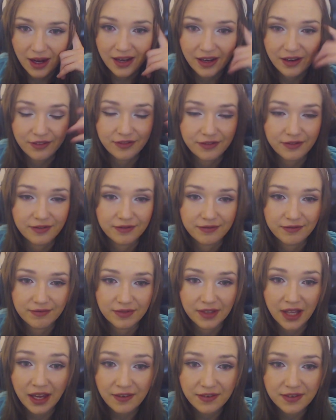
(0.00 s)
Kind of
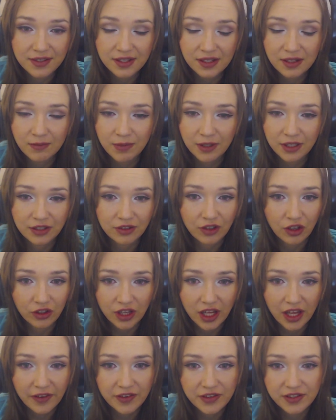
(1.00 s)
lifesteal, but
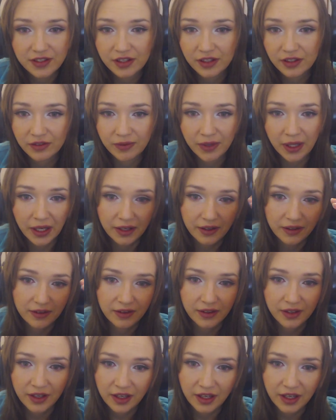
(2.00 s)
not lifesteal, but
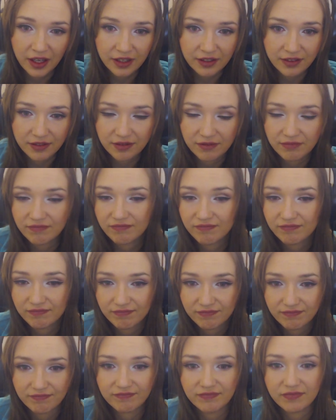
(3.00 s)
get
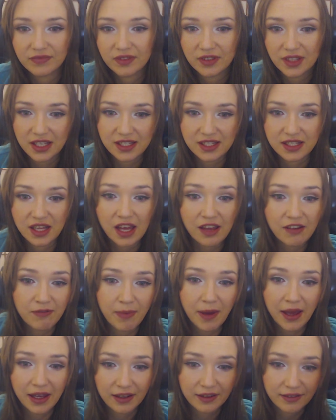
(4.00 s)
his life
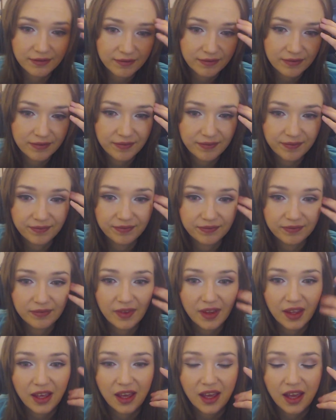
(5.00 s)
back.
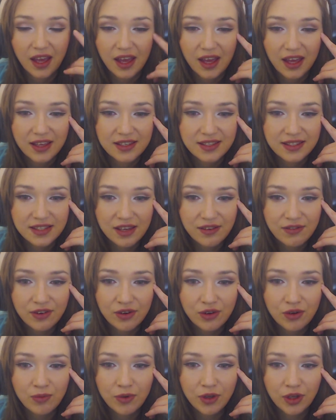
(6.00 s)

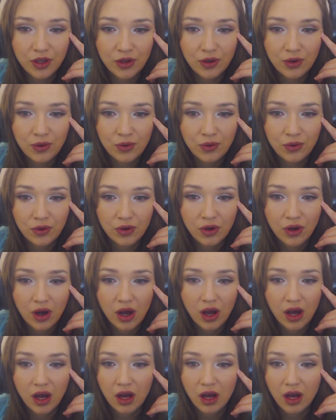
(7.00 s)
Severum Q
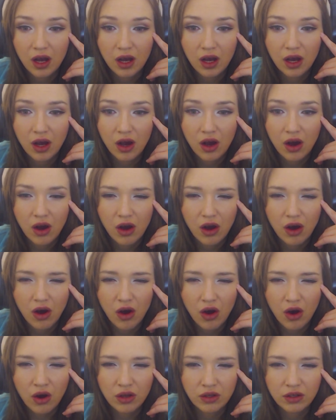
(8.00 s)

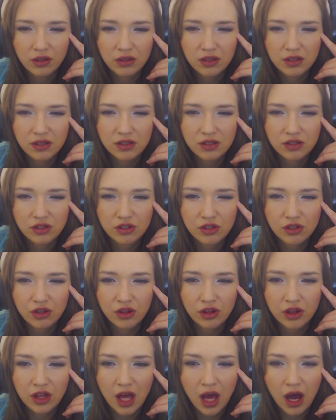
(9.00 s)

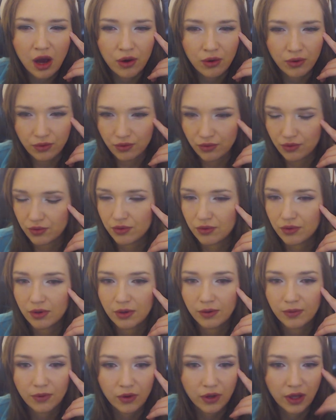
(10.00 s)
Onslaught.
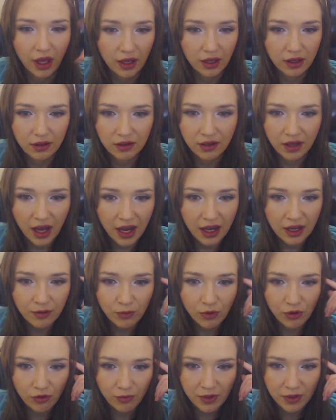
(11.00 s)
Okay,
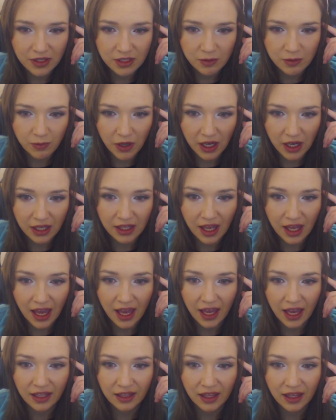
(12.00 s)
gain movement speed
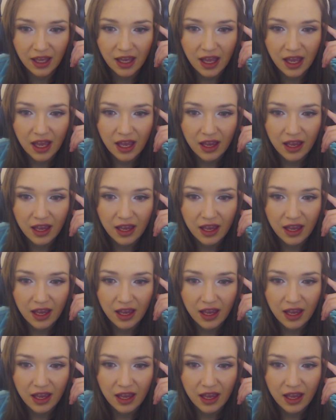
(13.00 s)
and